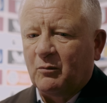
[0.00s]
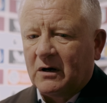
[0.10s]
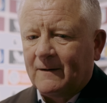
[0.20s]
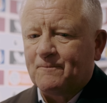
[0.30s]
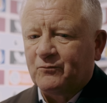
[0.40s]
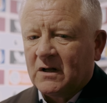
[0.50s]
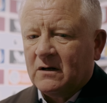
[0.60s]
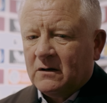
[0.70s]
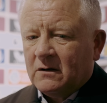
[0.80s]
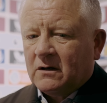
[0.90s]
But,
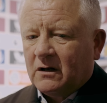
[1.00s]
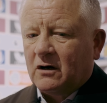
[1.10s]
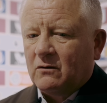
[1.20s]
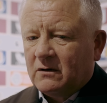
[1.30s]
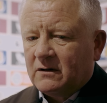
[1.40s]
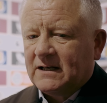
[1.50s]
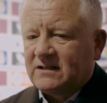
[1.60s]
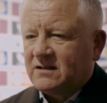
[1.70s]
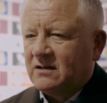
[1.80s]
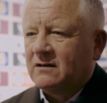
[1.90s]
you know,
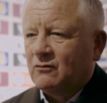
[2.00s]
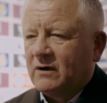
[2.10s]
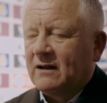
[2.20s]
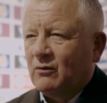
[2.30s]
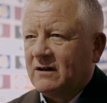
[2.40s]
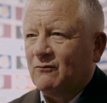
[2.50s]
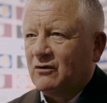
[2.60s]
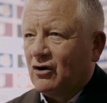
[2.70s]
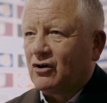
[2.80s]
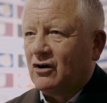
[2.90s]
we've
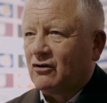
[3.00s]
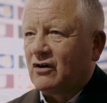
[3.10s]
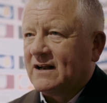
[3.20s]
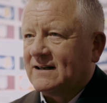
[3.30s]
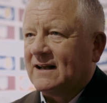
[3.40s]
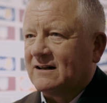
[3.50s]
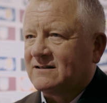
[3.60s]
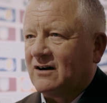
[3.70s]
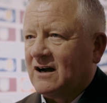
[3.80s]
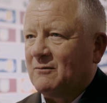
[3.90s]
not got a great deal of
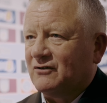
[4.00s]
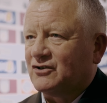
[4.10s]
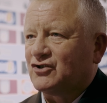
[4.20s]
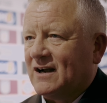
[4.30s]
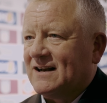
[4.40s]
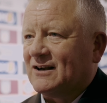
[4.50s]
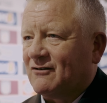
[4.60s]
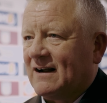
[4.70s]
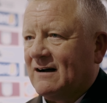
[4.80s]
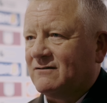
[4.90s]
time on the training
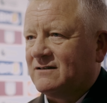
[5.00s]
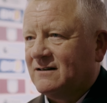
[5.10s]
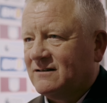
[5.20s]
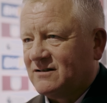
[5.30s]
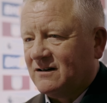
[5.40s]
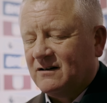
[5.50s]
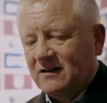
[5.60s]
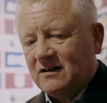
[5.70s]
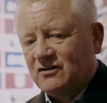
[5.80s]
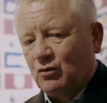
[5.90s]
ground
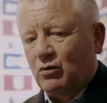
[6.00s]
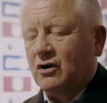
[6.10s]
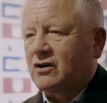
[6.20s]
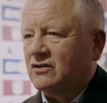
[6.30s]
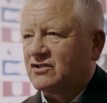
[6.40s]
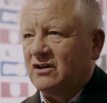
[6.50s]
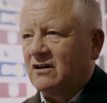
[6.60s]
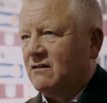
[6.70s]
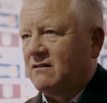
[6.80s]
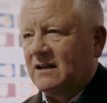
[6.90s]
to work at
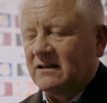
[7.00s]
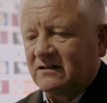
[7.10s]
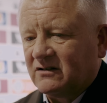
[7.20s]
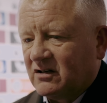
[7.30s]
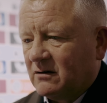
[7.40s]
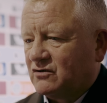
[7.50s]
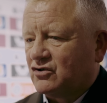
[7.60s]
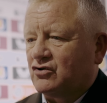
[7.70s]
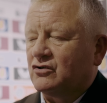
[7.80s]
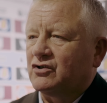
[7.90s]
certain things in terms of
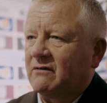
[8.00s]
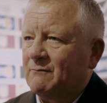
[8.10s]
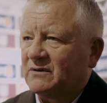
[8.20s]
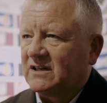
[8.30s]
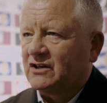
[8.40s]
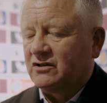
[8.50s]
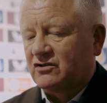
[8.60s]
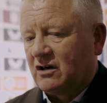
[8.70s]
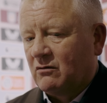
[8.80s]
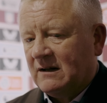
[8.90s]
structure in possession.
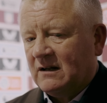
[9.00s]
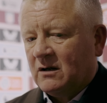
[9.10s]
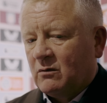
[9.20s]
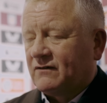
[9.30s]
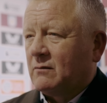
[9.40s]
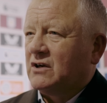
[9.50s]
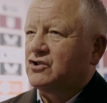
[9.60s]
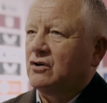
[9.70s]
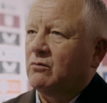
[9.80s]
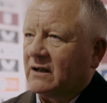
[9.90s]
So we have to make
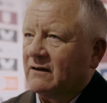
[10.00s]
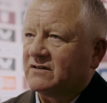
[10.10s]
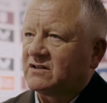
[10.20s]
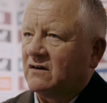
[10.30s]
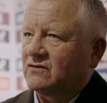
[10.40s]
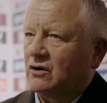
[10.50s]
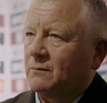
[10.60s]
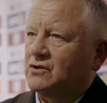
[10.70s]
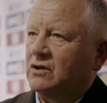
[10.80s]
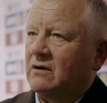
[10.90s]
sure we give ourselves an
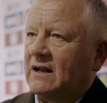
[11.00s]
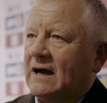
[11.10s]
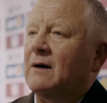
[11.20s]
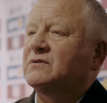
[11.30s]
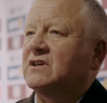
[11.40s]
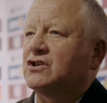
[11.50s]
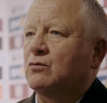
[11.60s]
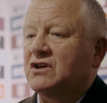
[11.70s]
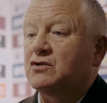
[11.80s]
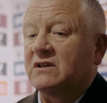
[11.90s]
opportunity out of possession,
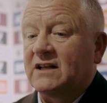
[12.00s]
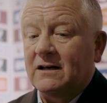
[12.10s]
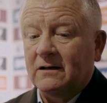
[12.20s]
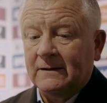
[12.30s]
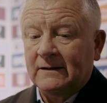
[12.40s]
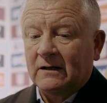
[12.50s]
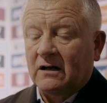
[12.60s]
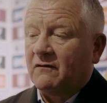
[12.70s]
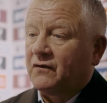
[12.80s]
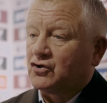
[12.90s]
which we did,
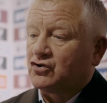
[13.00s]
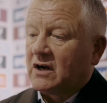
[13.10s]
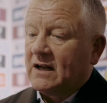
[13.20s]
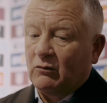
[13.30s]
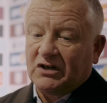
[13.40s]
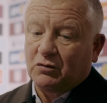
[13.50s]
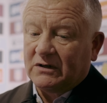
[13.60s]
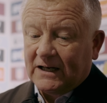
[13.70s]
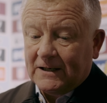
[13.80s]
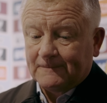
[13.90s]
and frustrate, which we
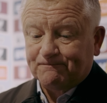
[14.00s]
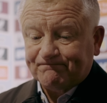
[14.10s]
did.